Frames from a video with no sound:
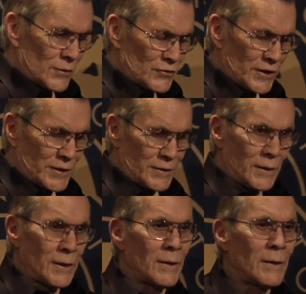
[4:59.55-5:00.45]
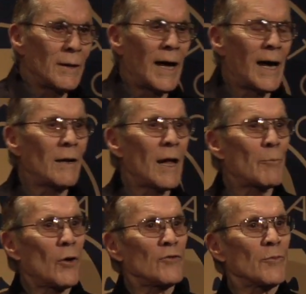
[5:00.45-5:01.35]
said, Hal, I
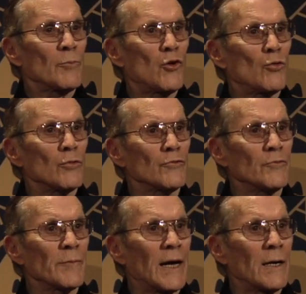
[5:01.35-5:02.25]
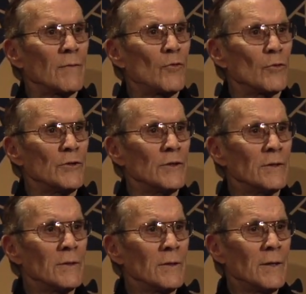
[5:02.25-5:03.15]
brought some Coors from California.
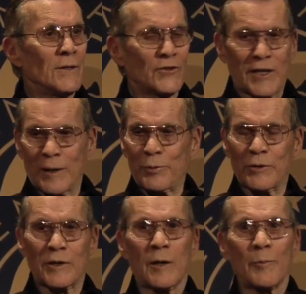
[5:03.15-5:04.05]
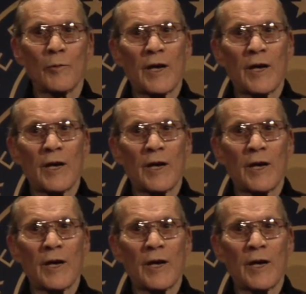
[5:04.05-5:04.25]
Said, I put a couple